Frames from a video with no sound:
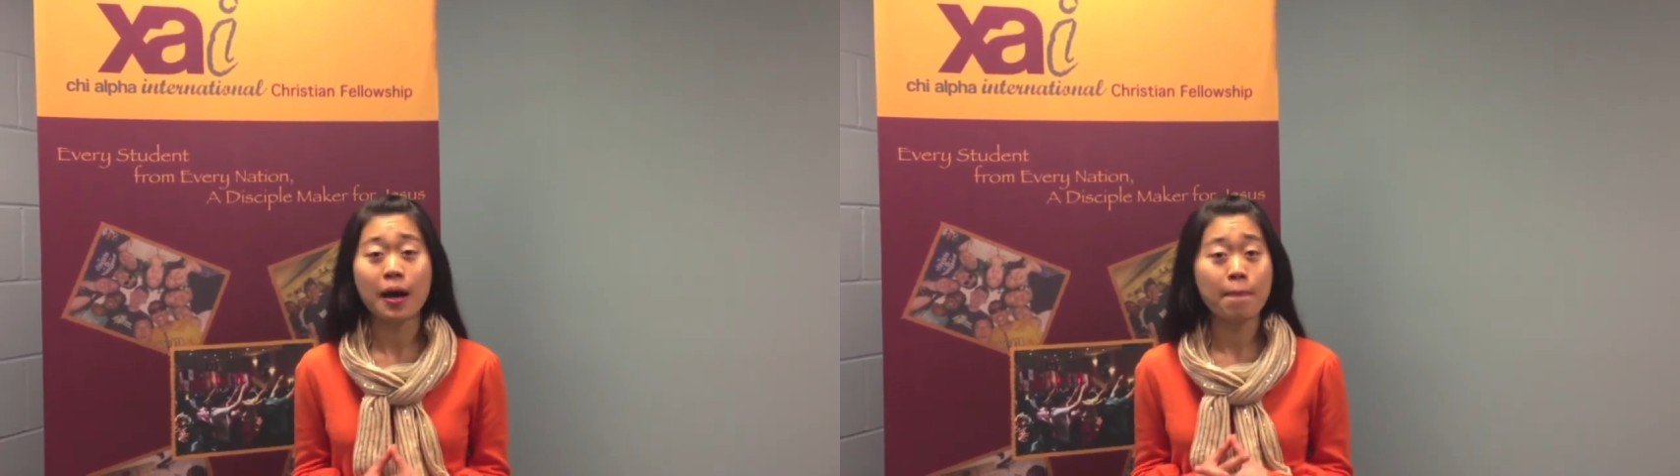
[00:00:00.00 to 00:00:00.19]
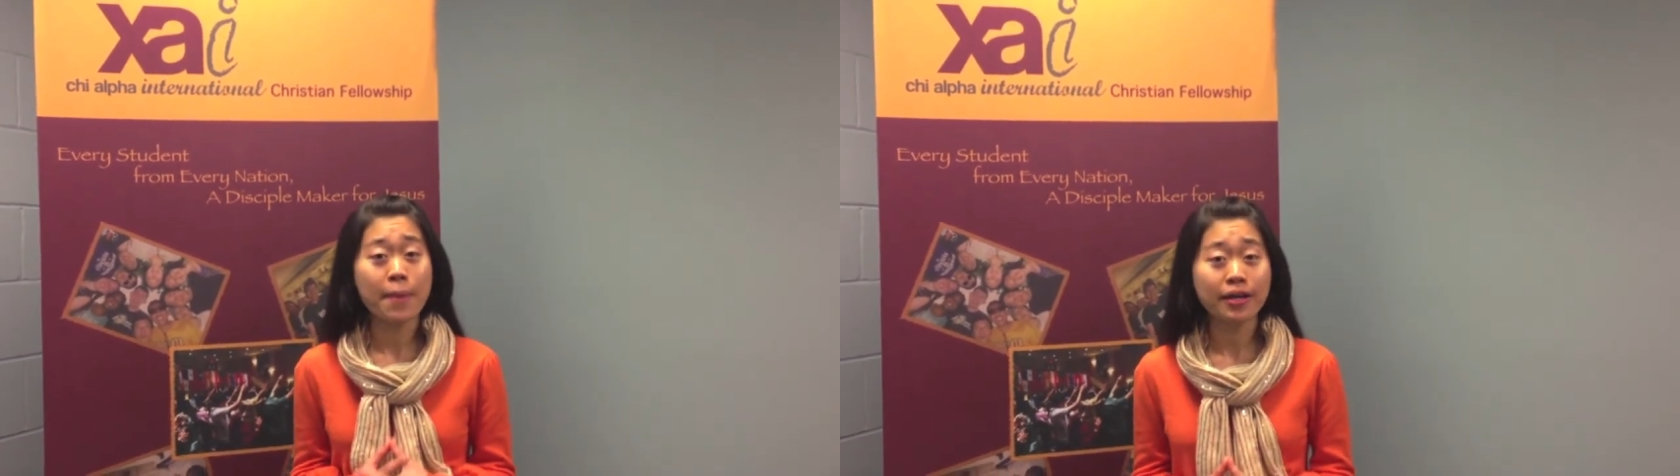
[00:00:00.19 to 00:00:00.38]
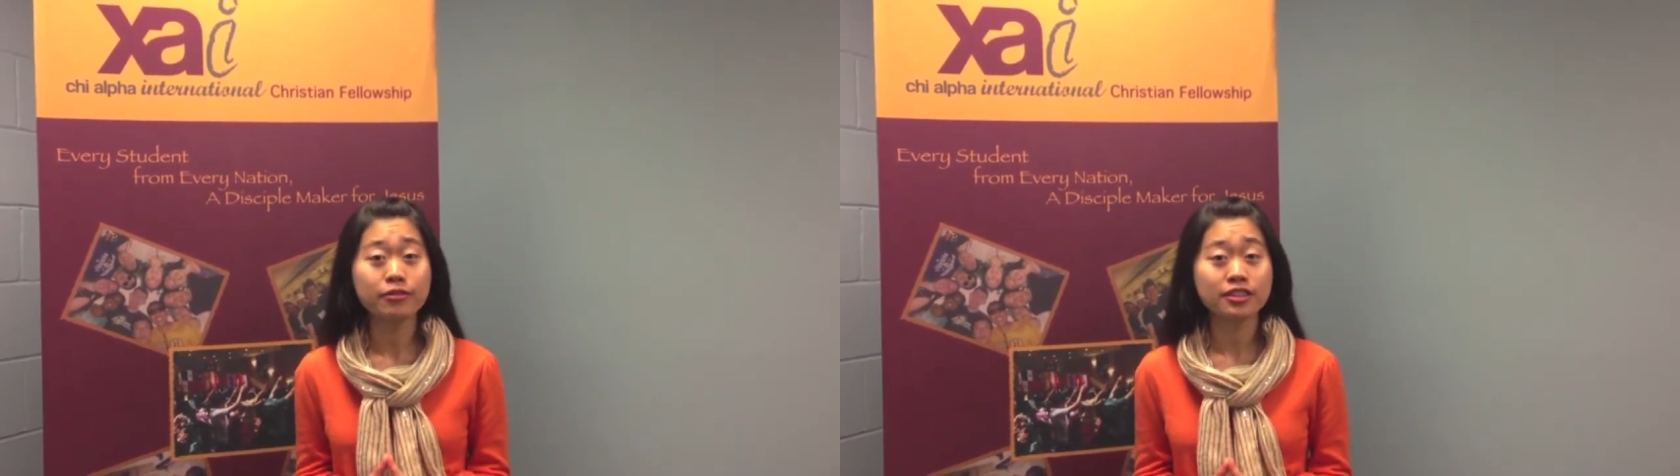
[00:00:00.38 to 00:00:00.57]
a
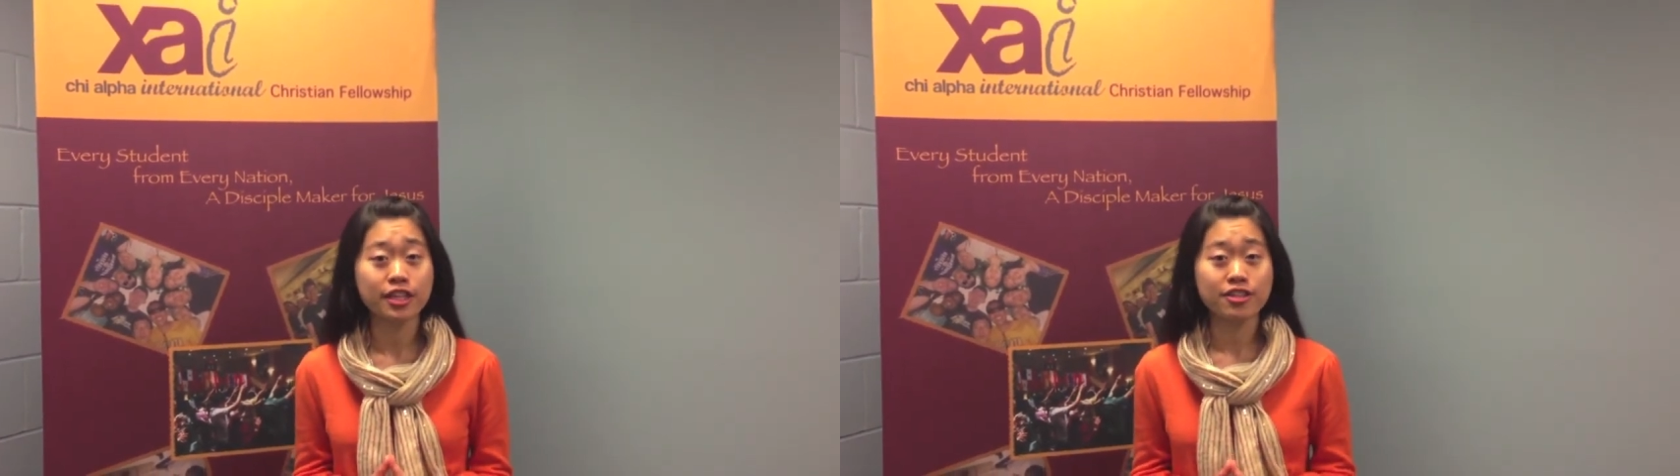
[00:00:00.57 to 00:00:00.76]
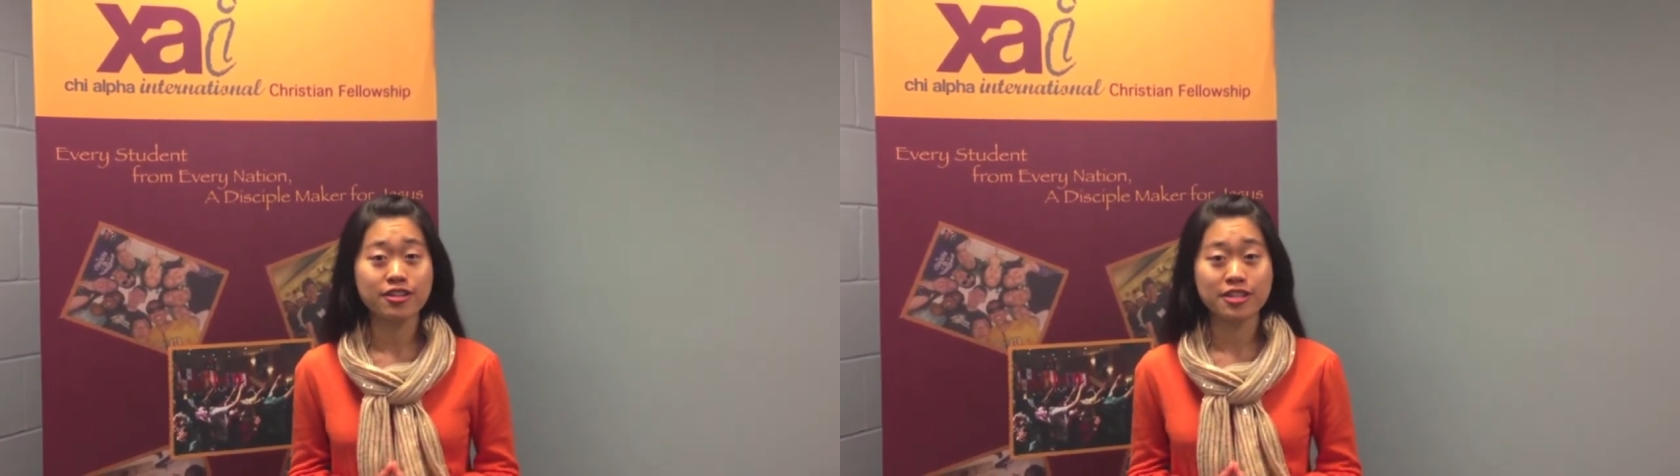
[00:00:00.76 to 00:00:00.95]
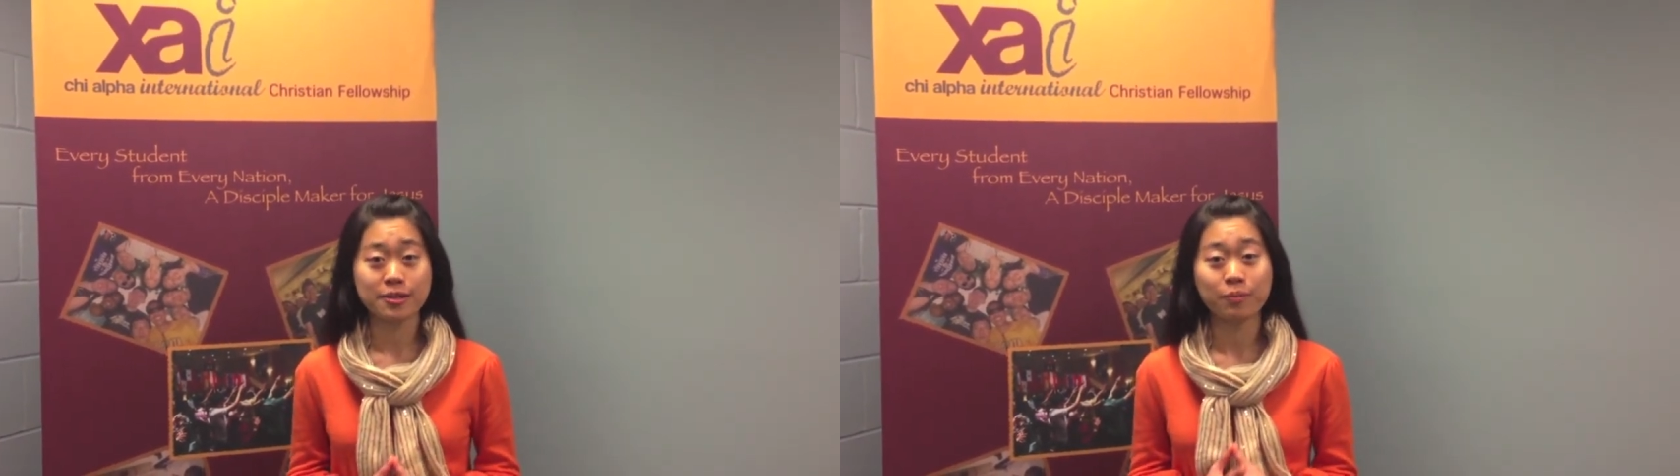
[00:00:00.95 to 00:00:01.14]
better
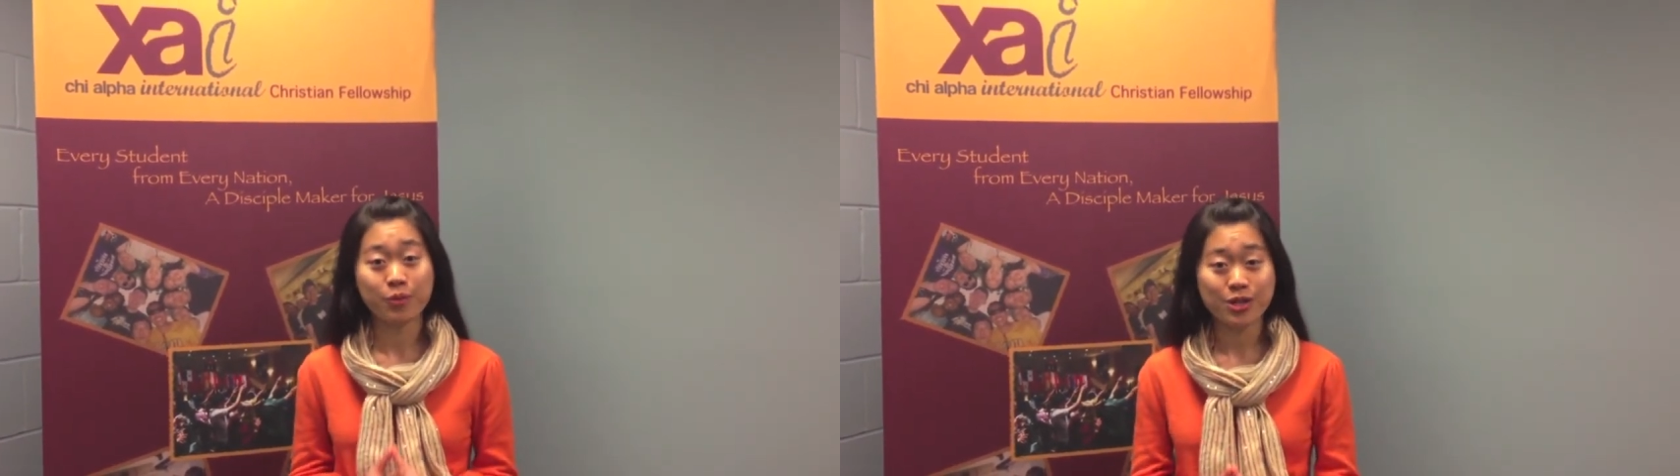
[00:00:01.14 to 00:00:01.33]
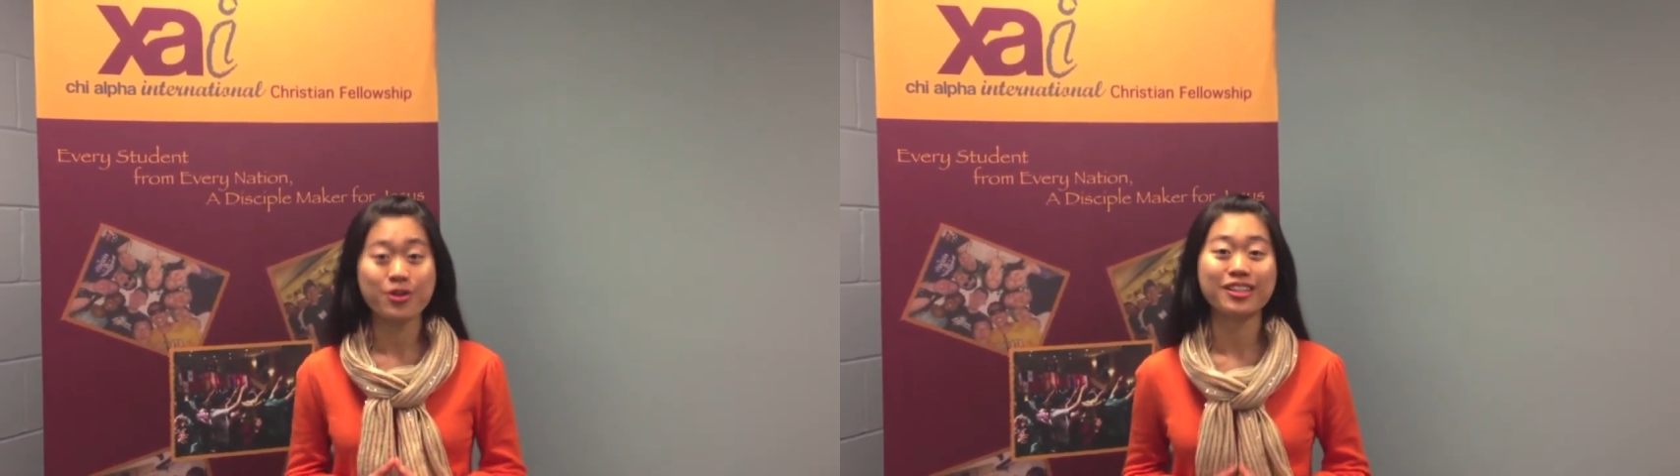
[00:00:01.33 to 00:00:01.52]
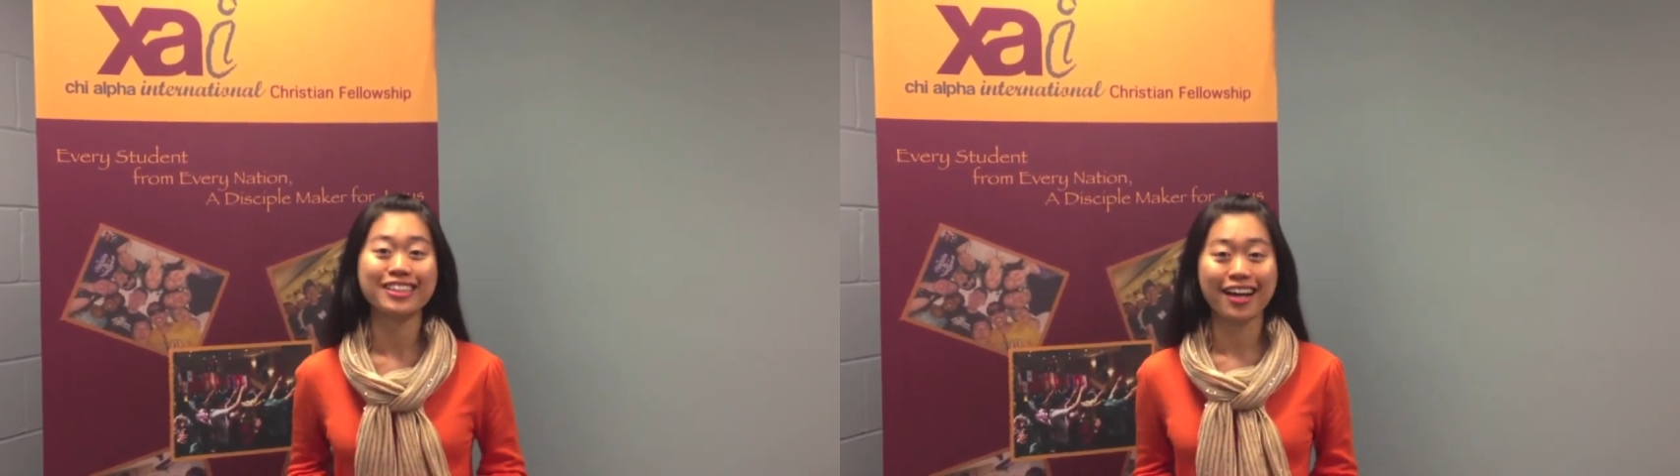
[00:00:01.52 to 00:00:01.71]
relationship with
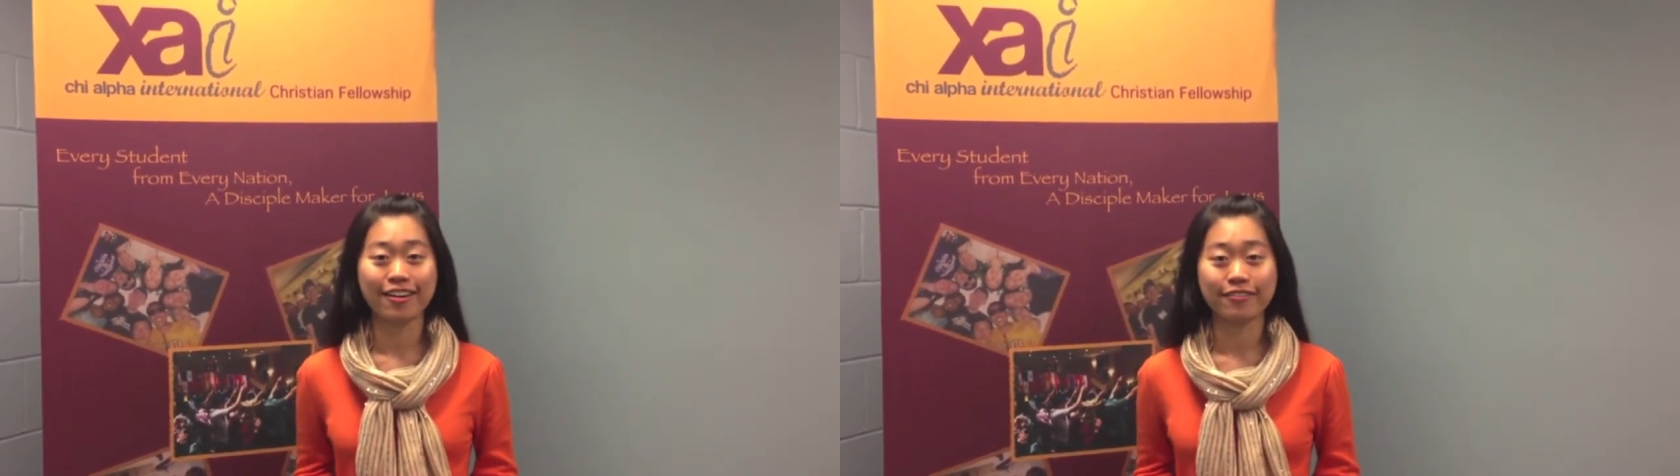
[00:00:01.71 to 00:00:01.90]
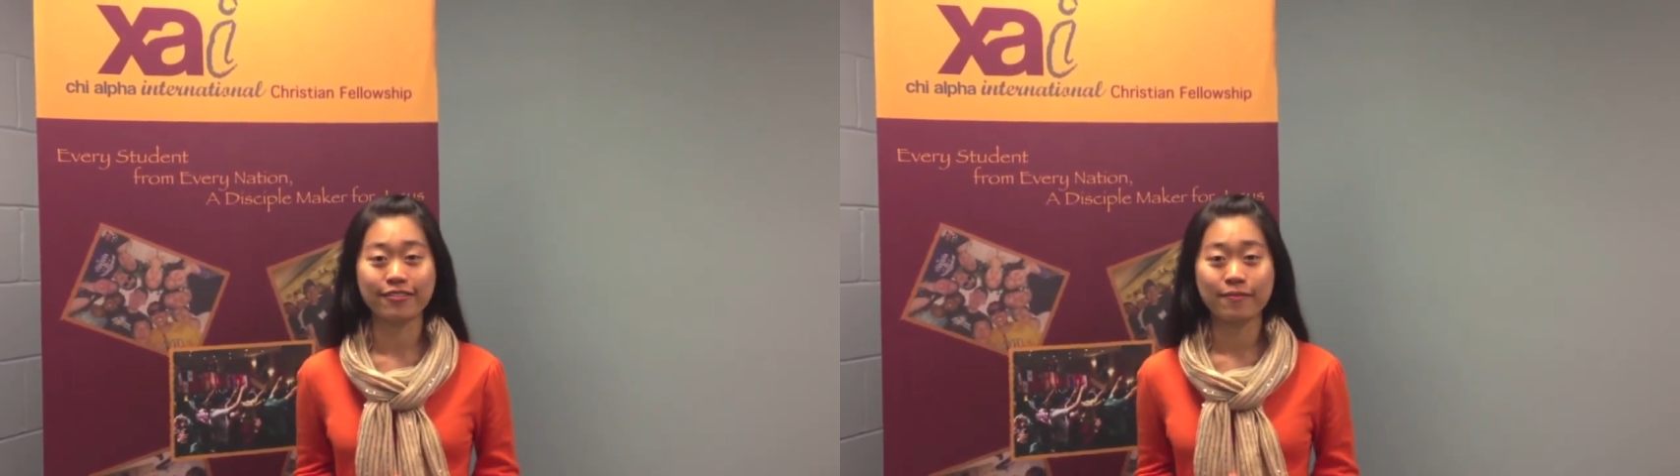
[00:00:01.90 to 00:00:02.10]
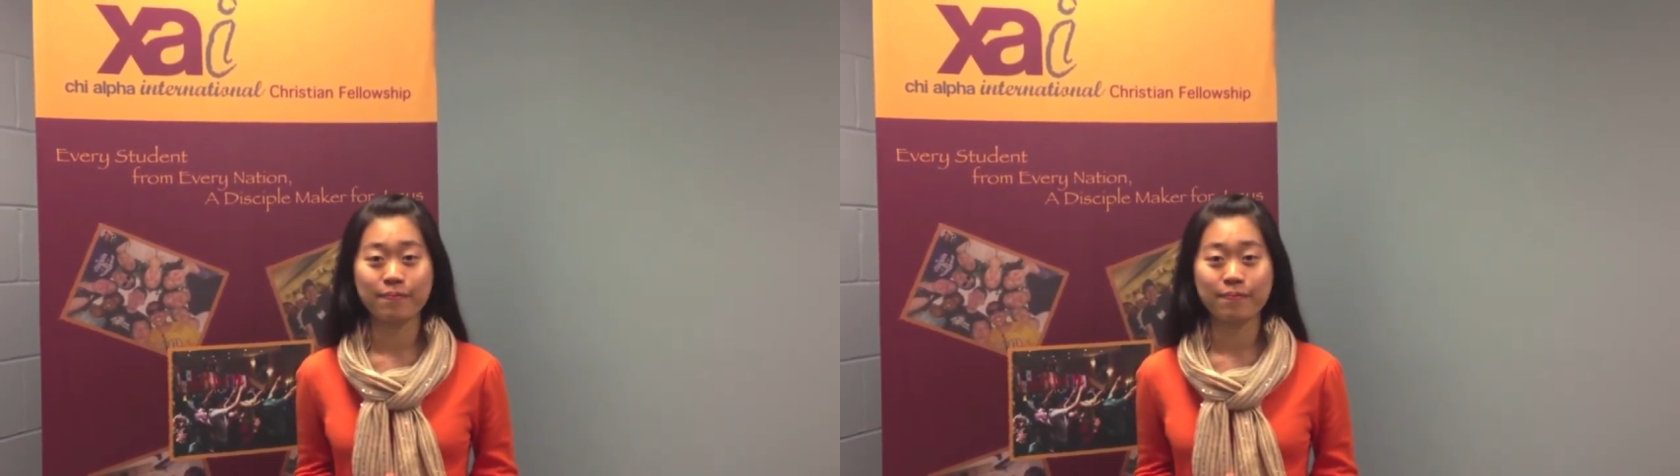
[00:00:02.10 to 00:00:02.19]
yourself.